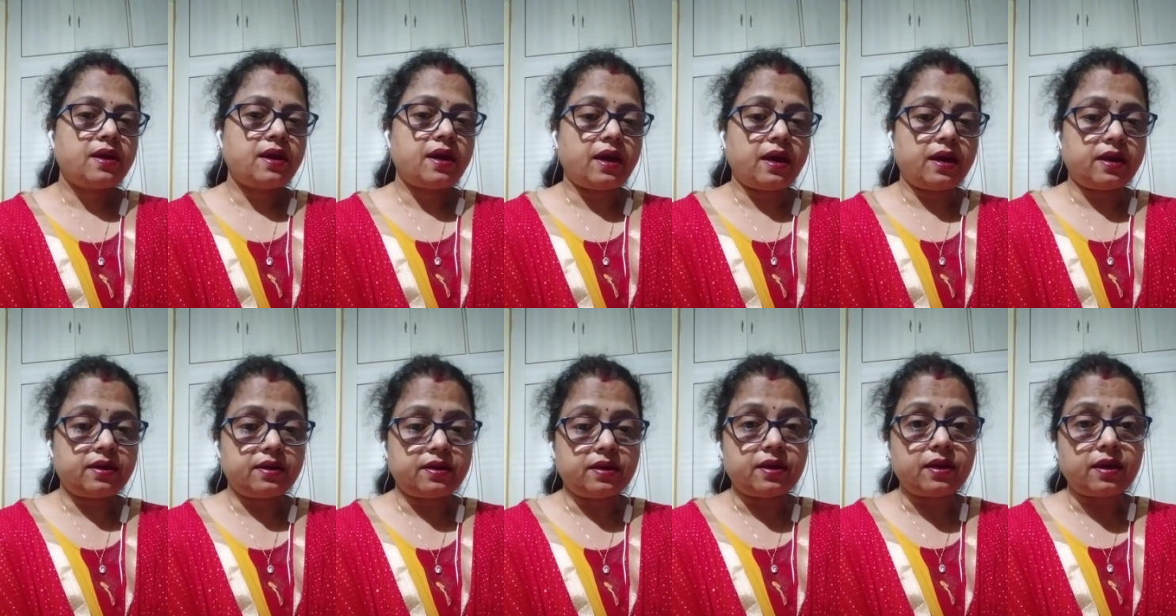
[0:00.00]

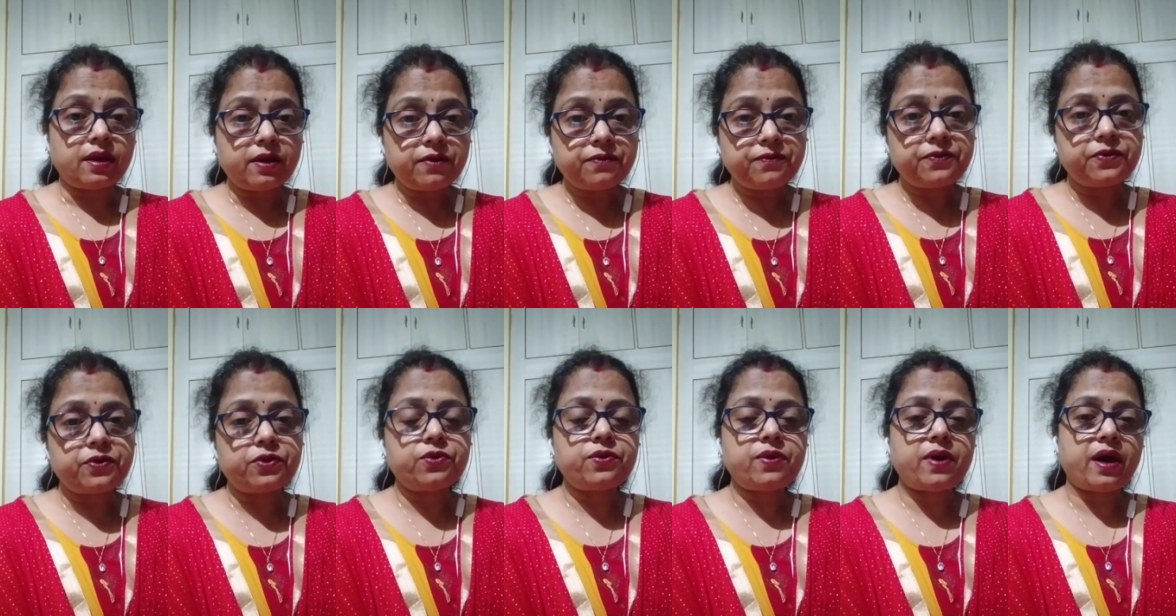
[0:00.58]
And if
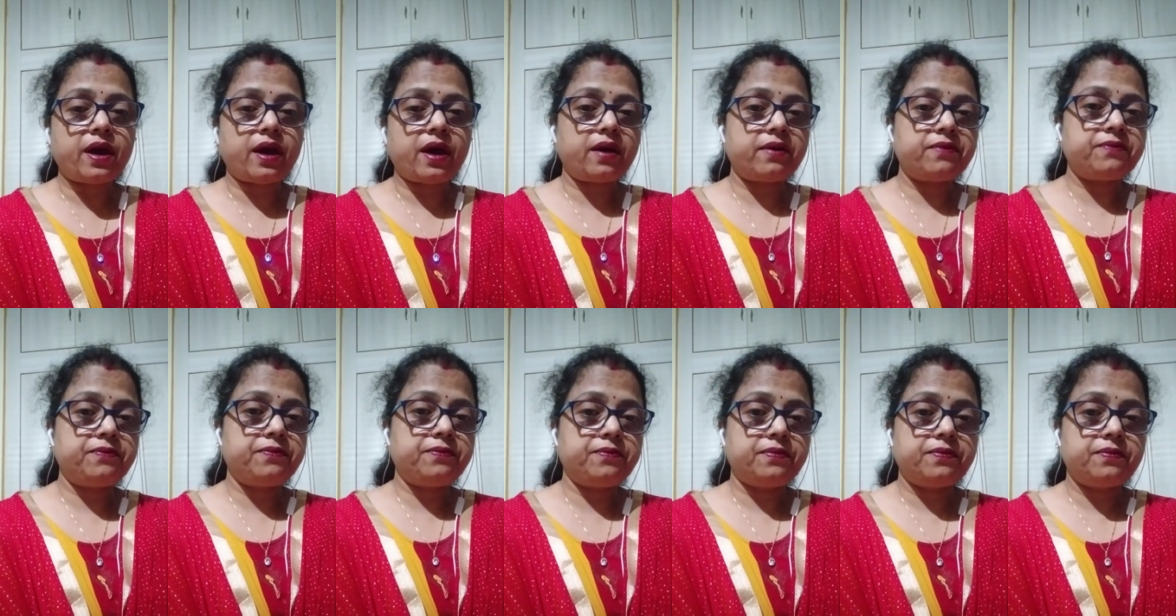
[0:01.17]
you have
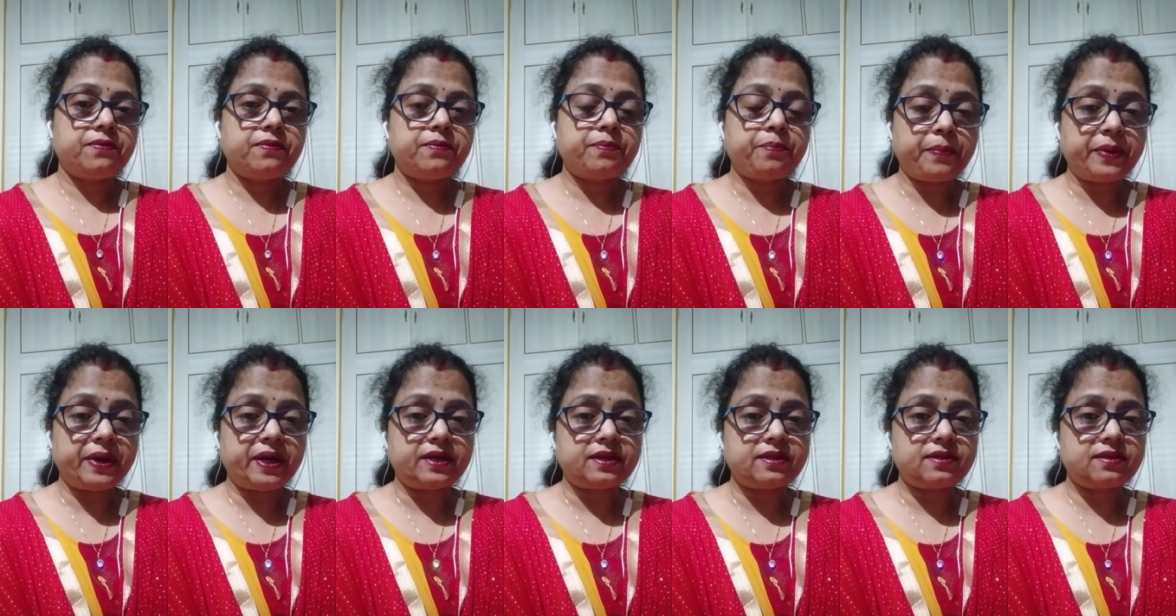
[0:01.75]

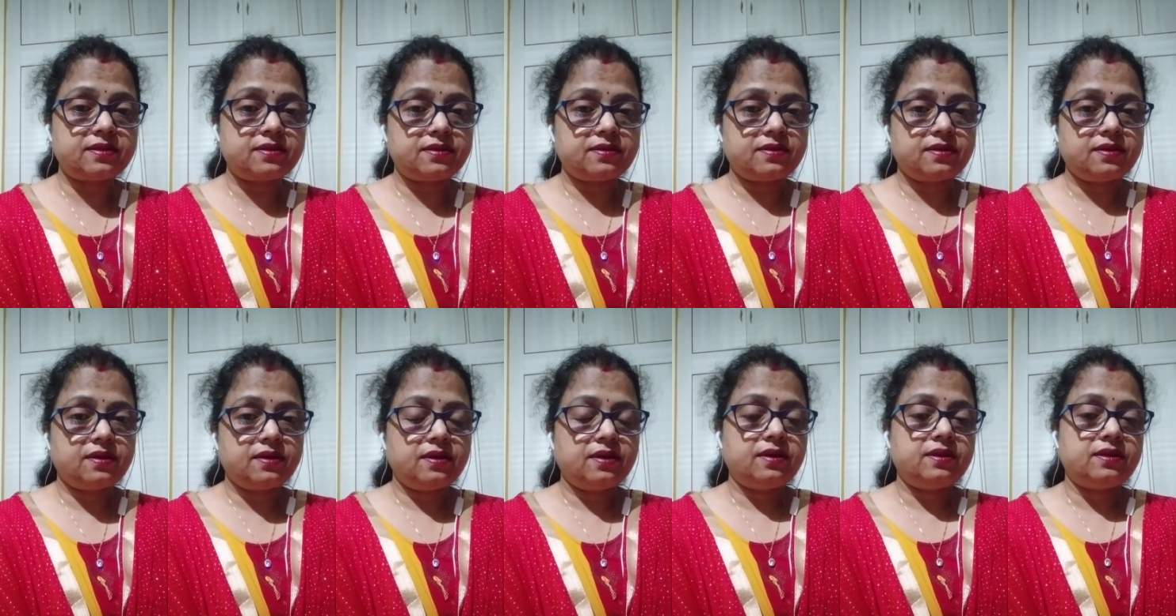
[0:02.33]
pets,
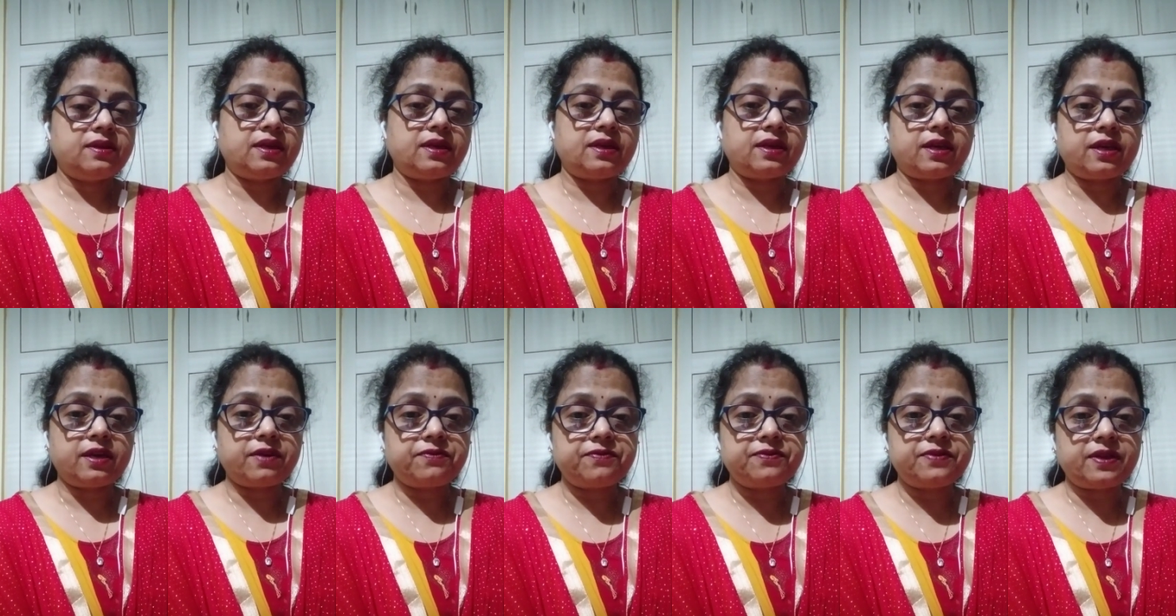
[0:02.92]
then
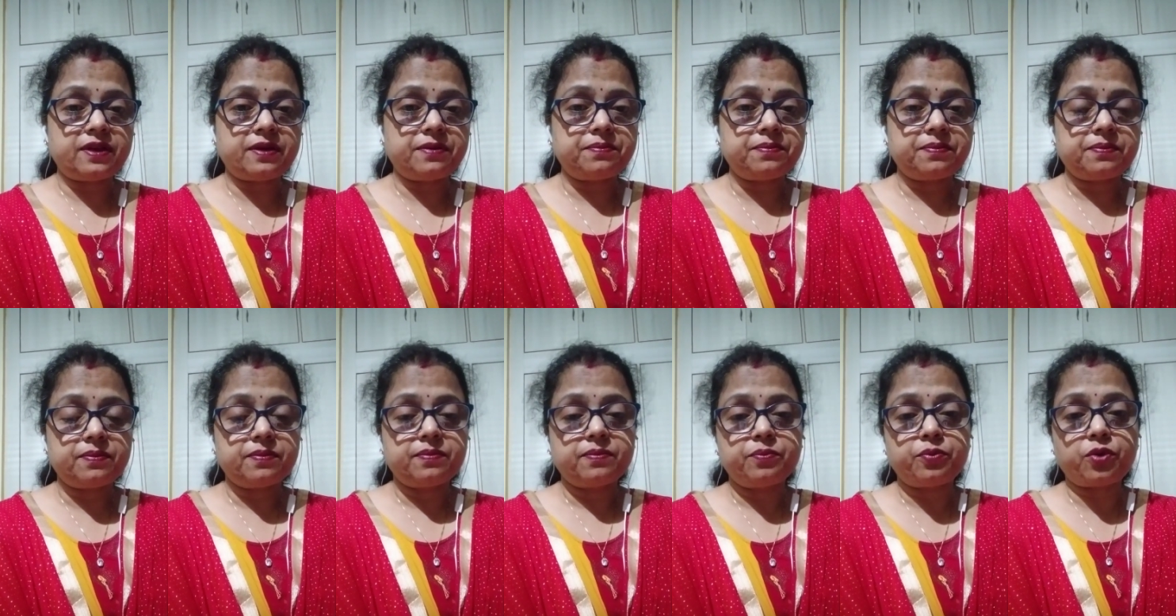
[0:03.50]
give them
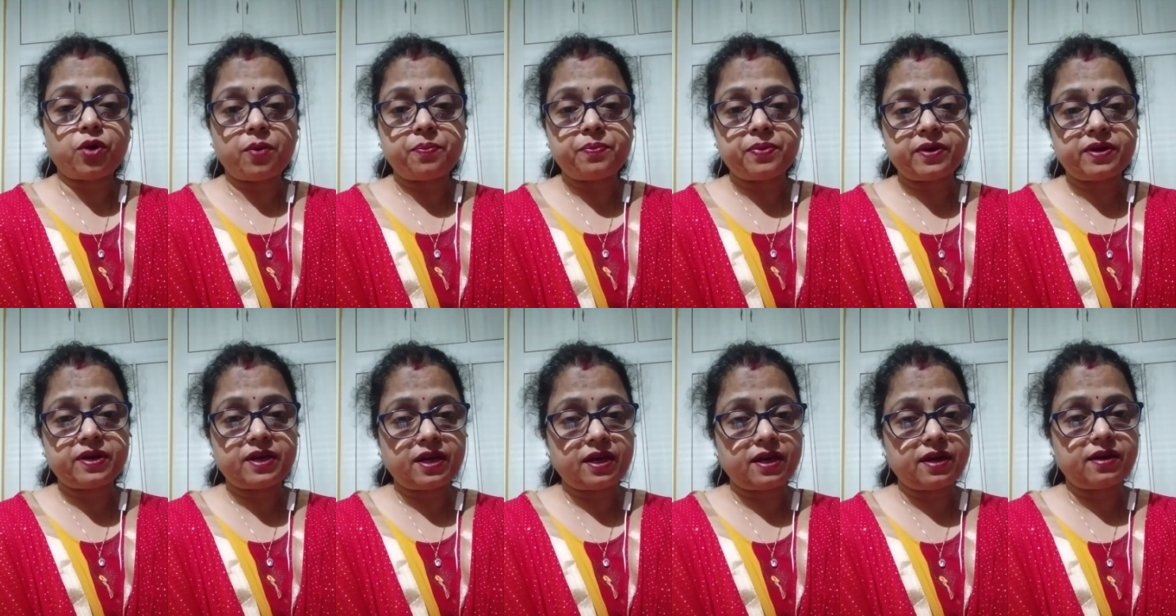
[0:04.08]
proper
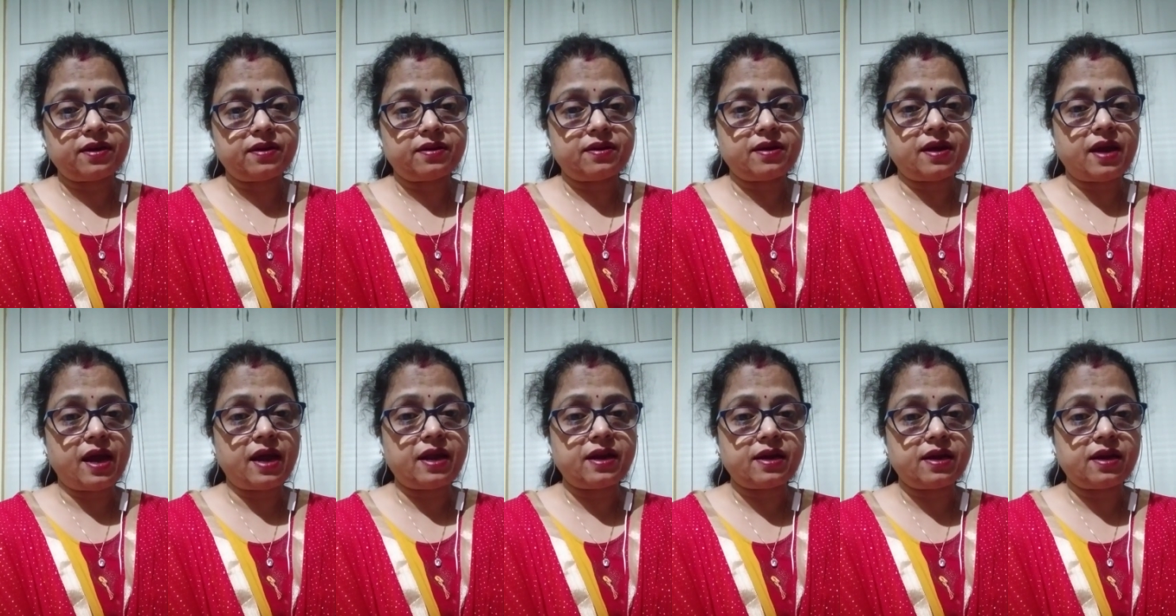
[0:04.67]
care
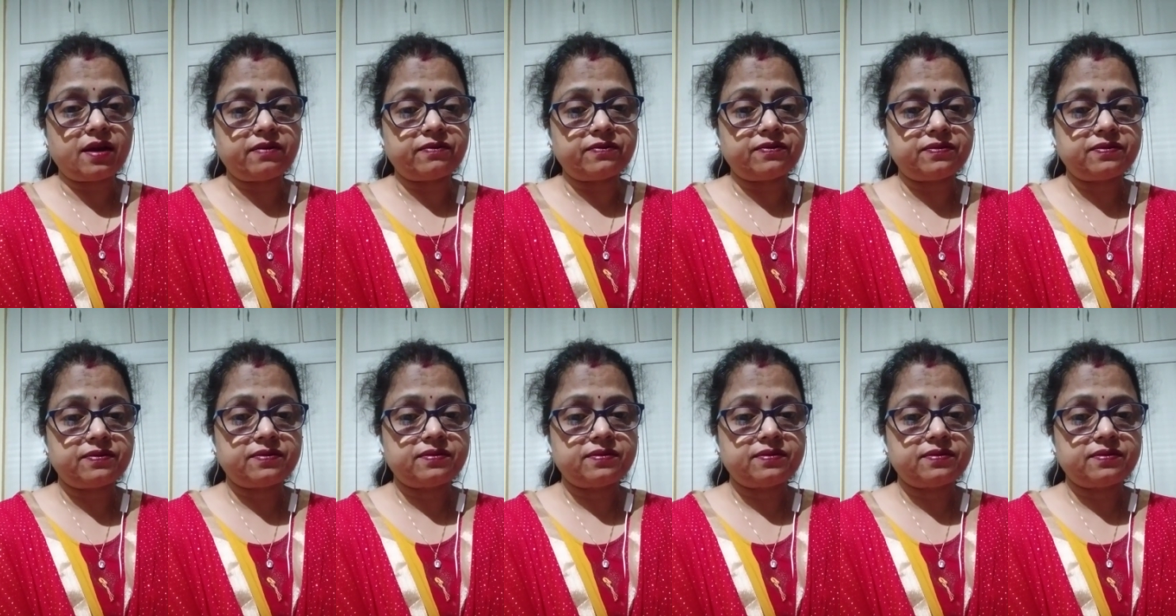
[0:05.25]
and love.